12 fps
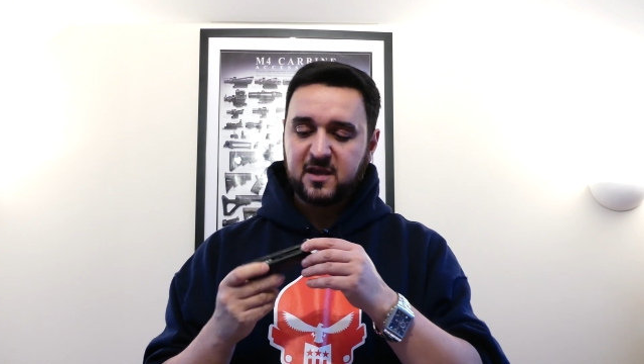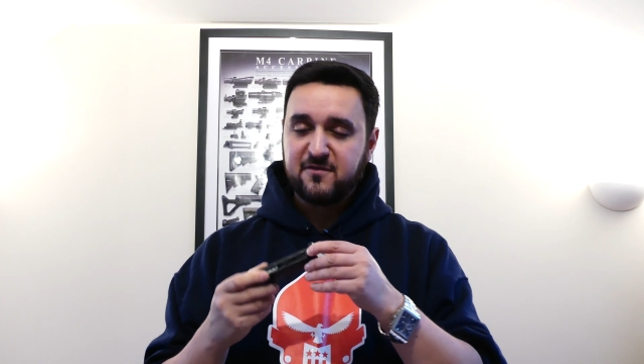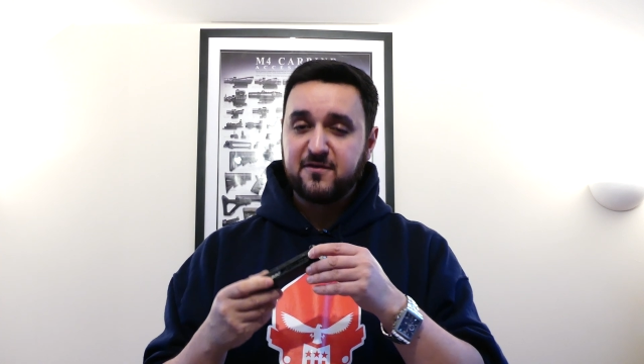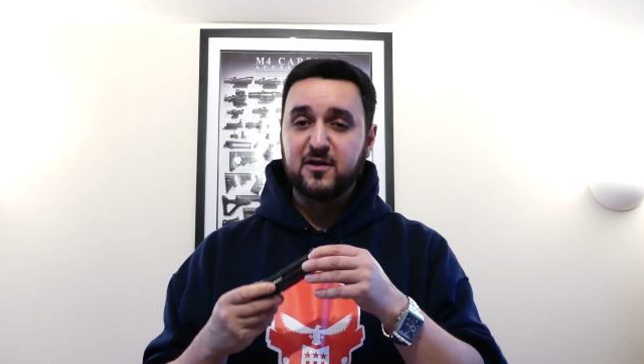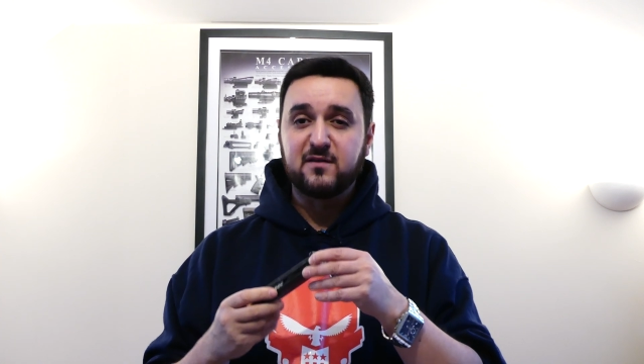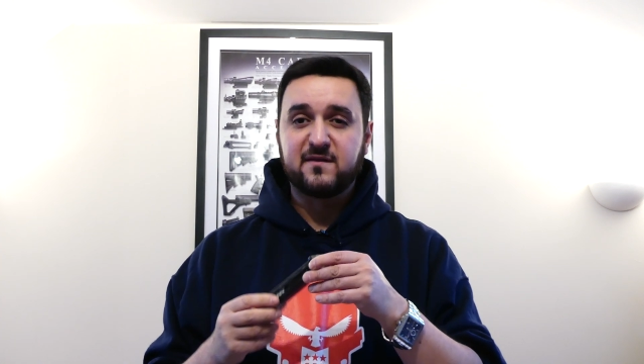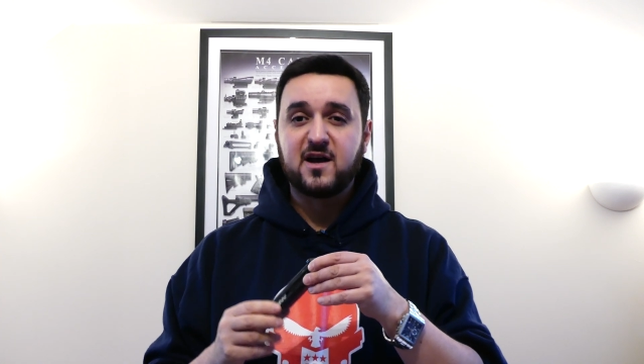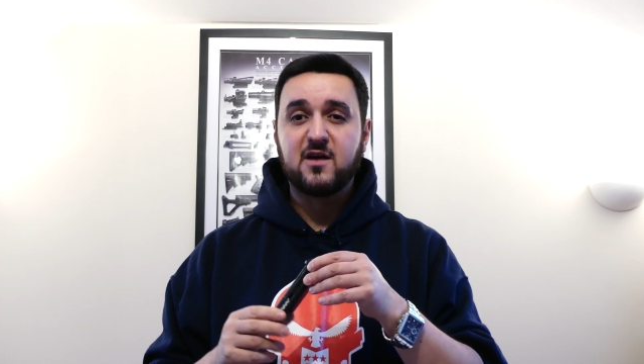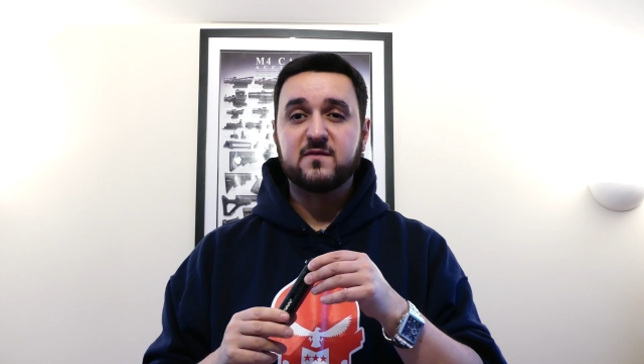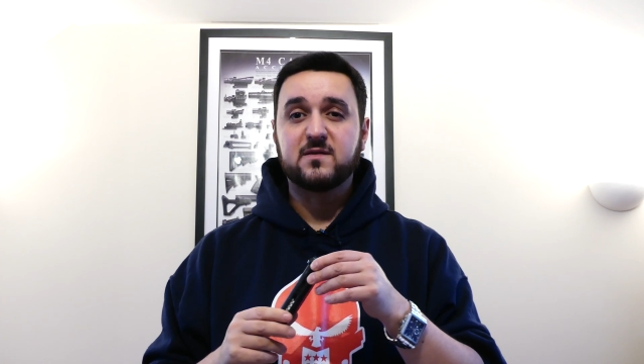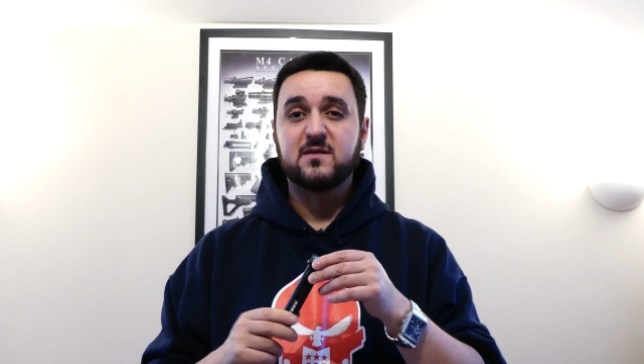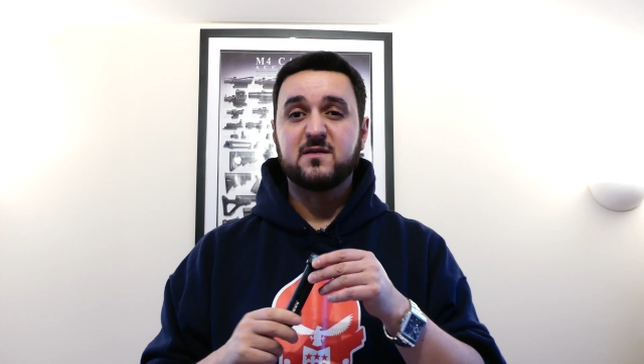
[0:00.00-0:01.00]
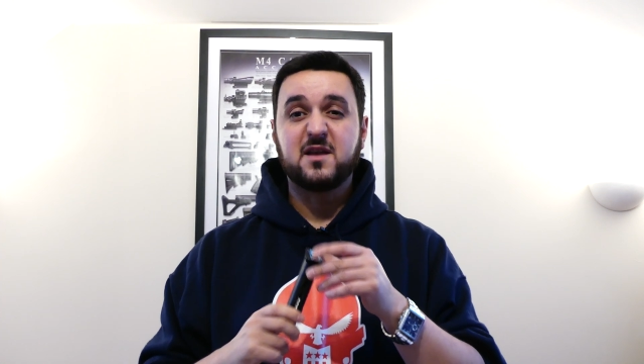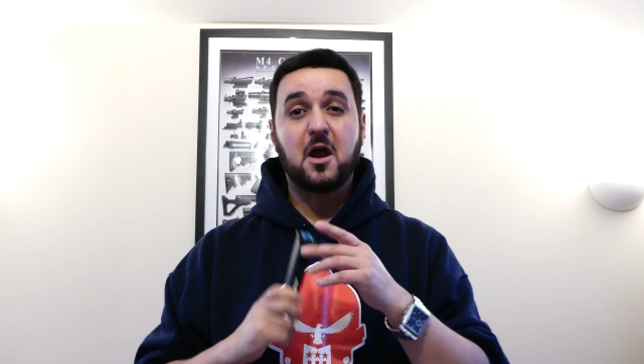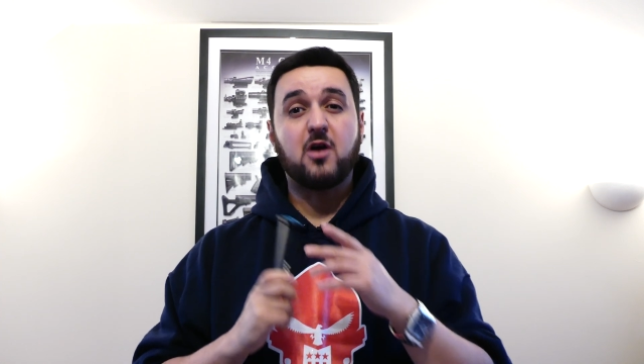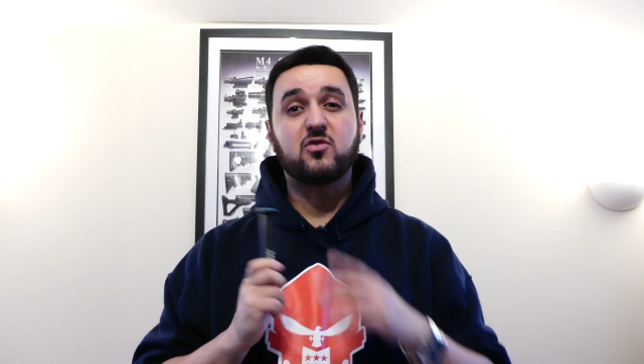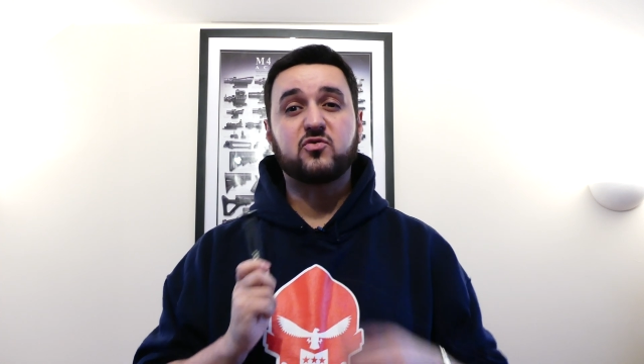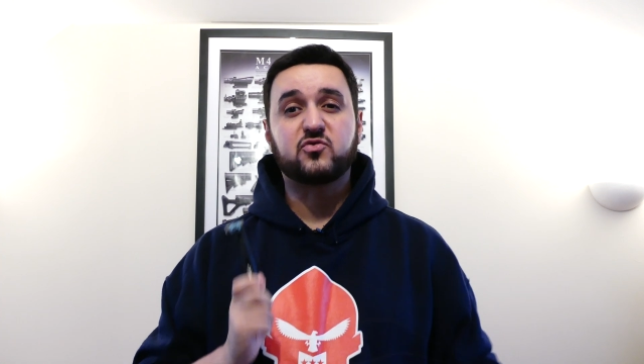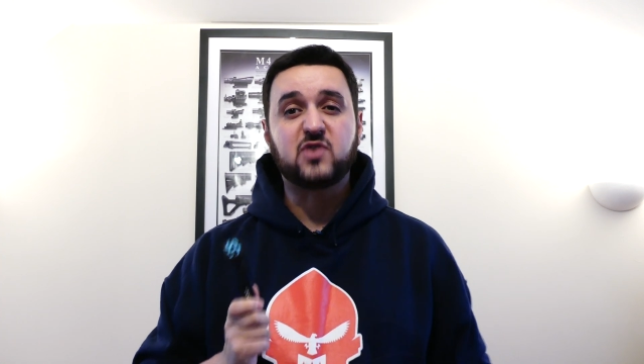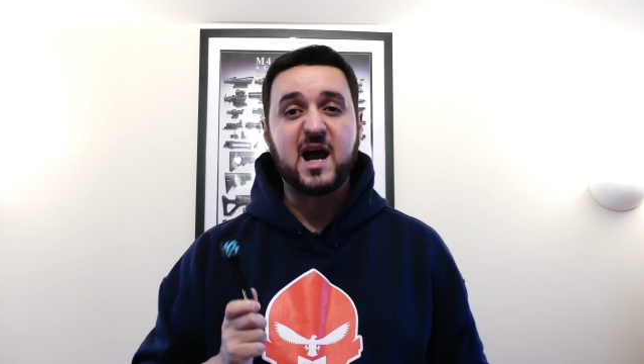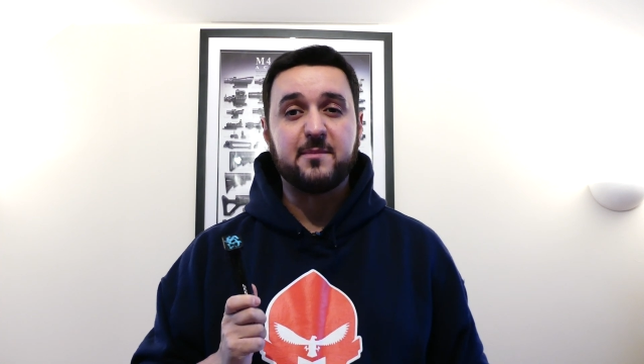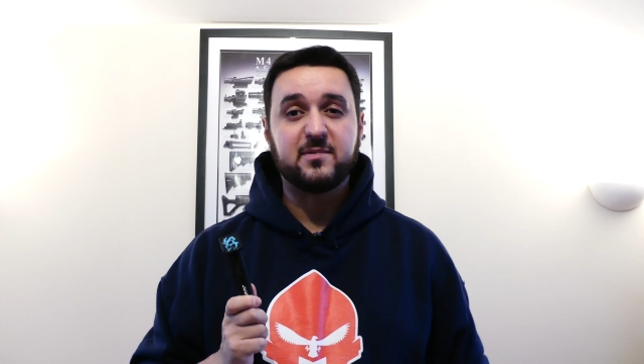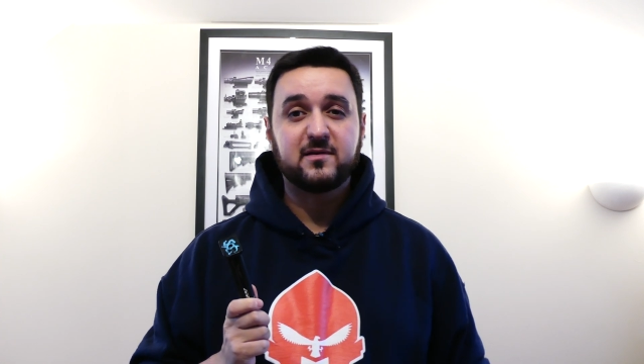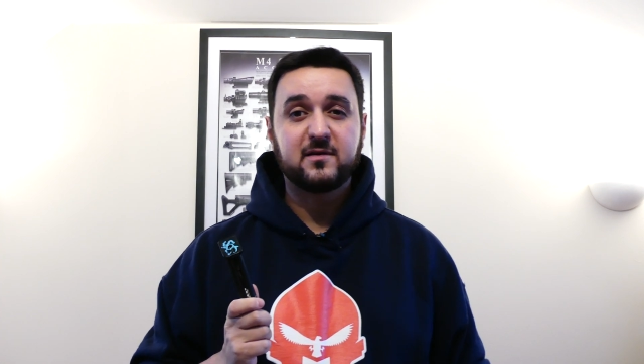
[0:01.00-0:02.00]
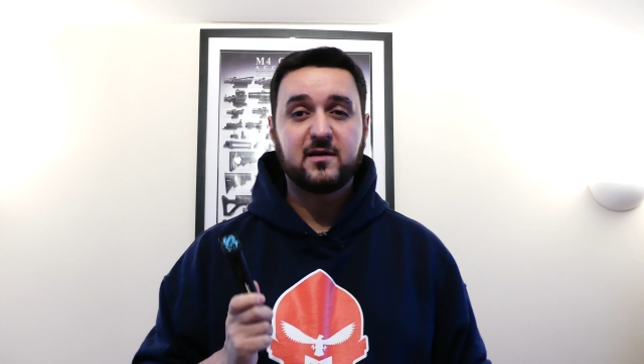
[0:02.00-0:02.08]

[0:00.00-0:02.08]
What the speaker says: fill valves. They are crap.